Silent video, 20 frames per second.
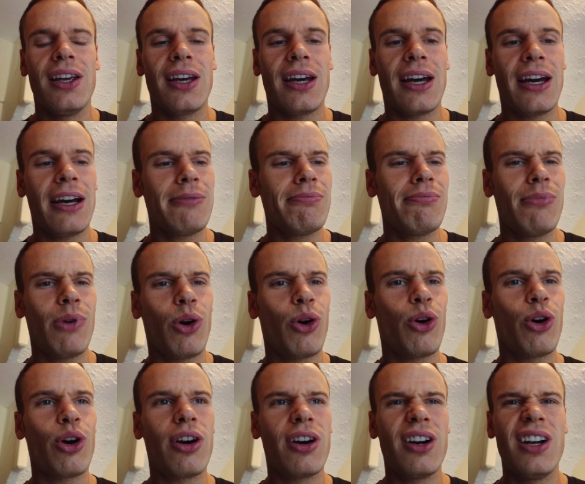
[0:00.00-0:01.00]
um,
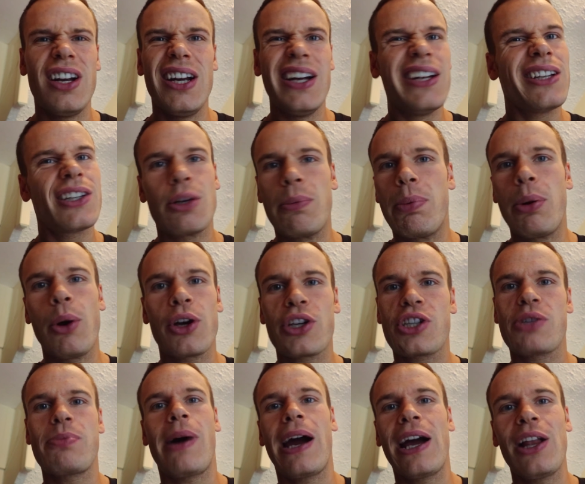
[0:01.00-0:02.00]
or to put a
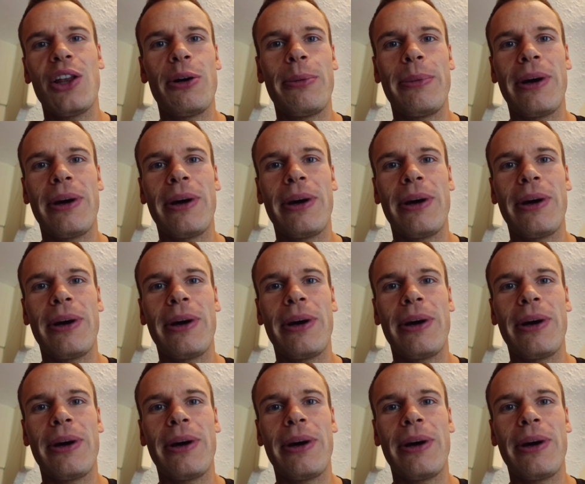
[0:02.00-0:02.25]
smile on